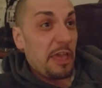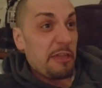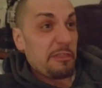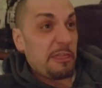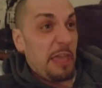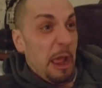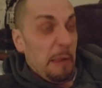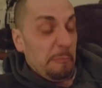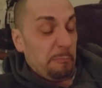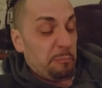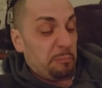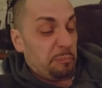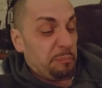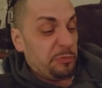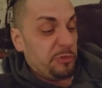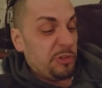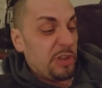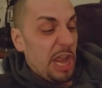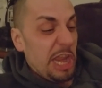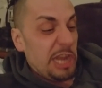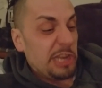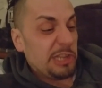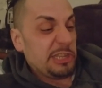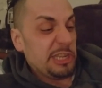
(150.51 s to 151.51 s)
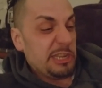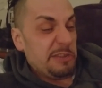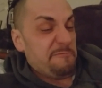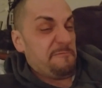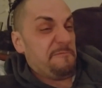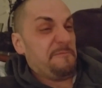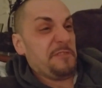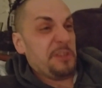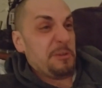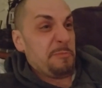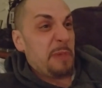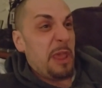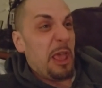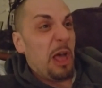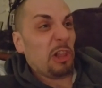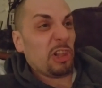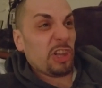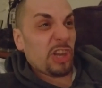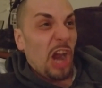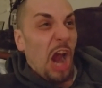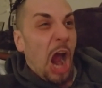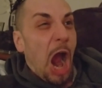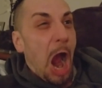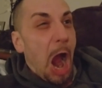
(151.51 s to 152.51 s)
that dainty female
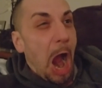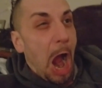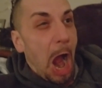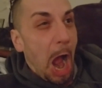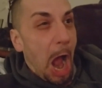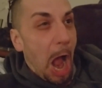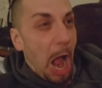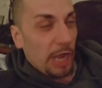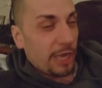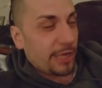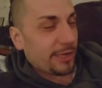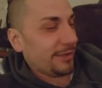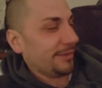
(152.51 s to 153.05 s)
cock?